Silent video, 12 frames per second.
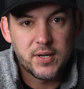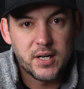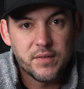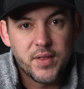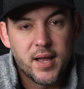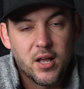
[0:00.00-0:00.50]

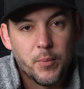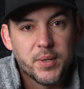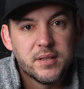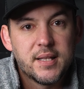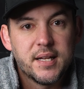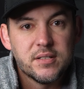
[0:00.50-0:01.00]
area of the
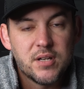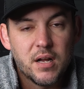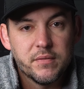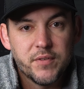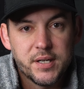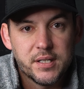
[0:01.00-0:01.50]
helmet that is
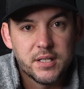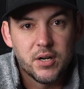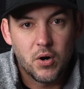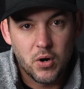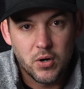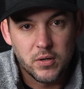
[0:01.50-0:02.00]
not vented
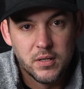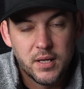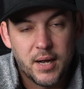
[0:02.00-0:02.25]
at all.